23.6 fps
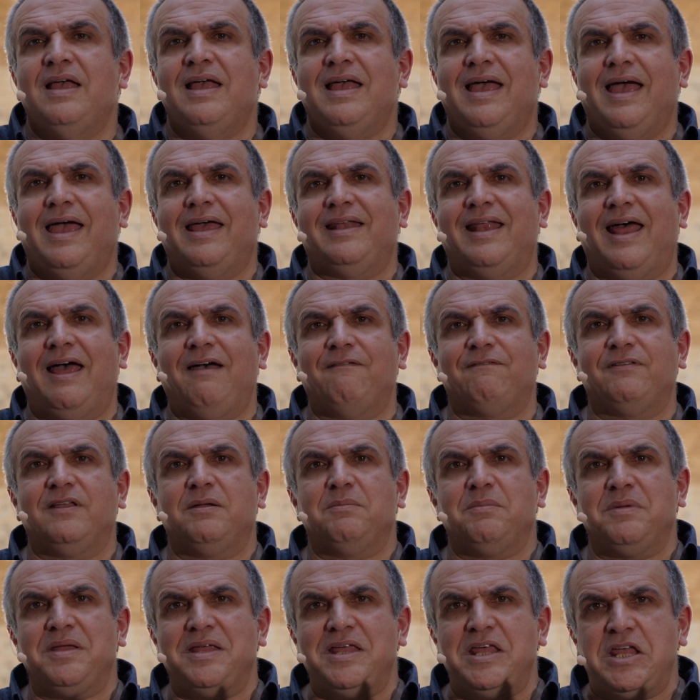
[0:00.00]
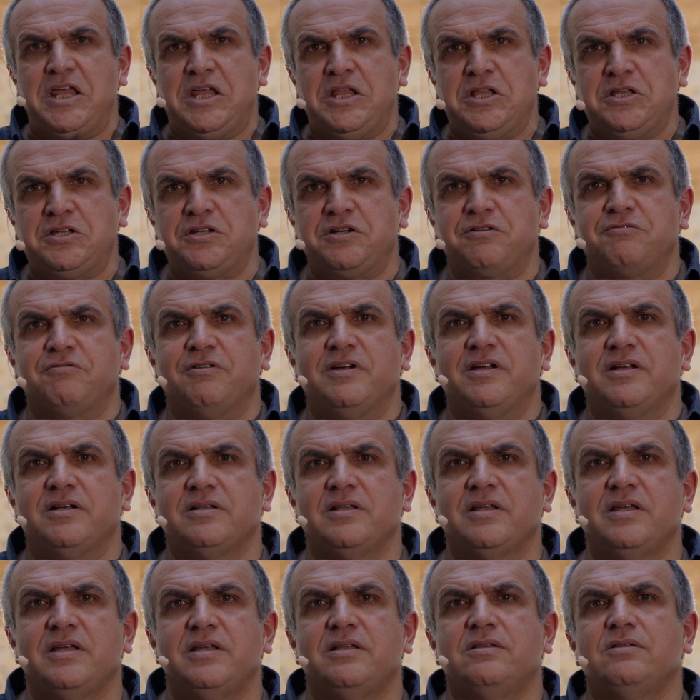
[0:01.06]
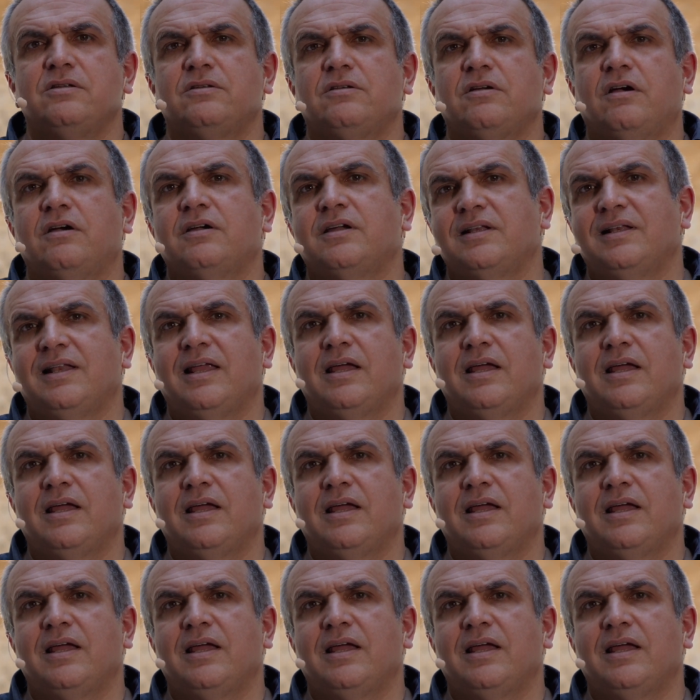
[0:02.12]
and have them integrated in the target